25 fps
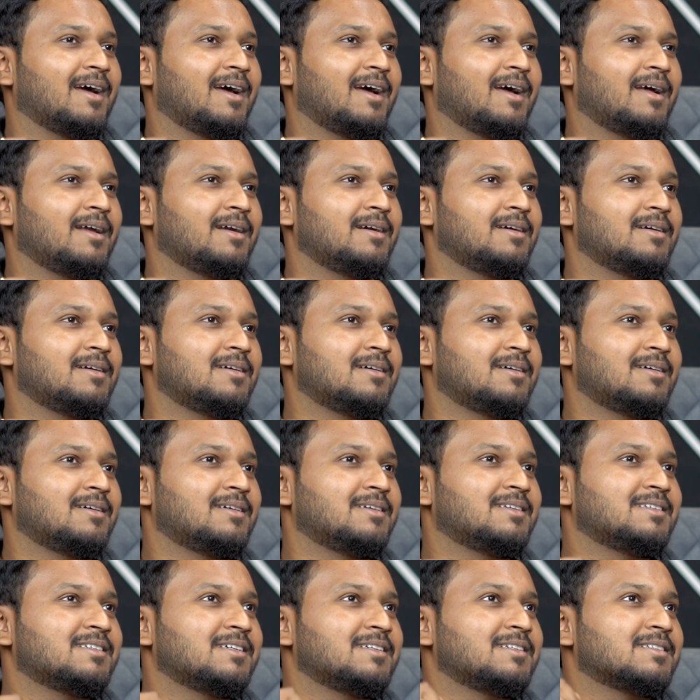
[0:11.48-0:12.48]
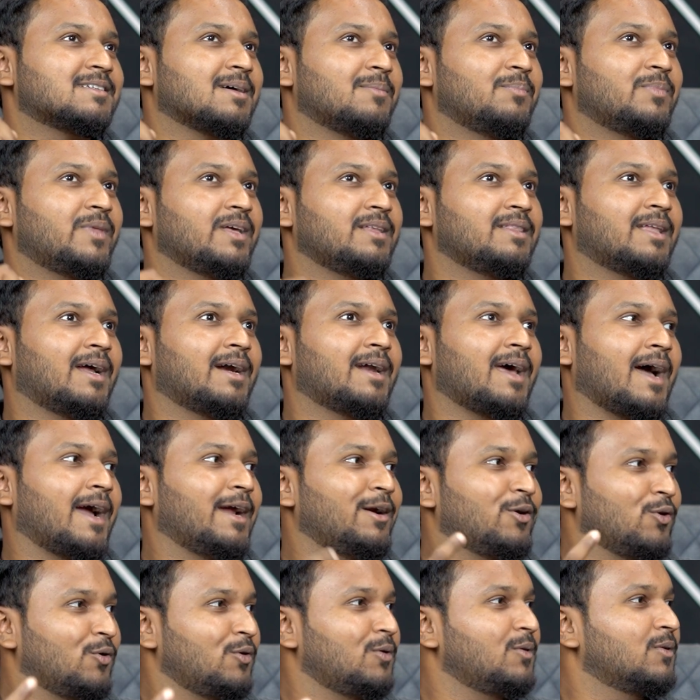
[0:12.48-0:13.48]
And is it something that
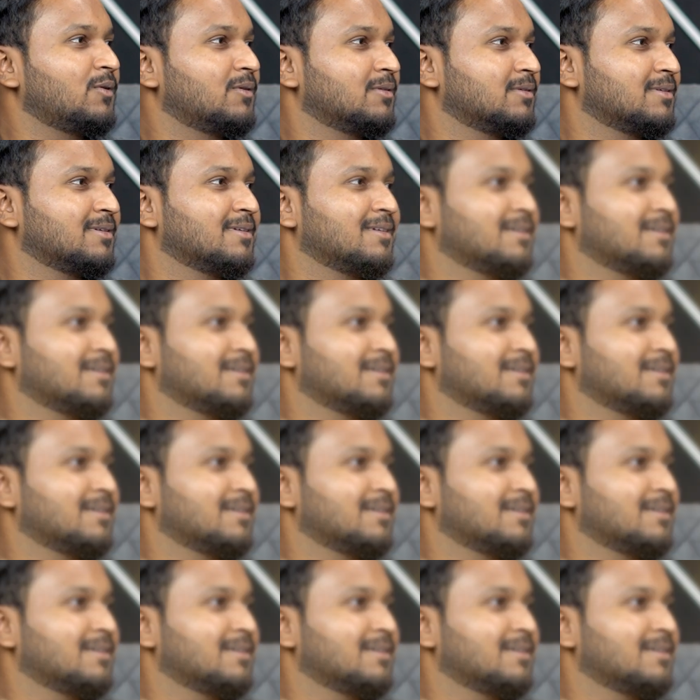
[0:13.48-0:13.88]
I don't know?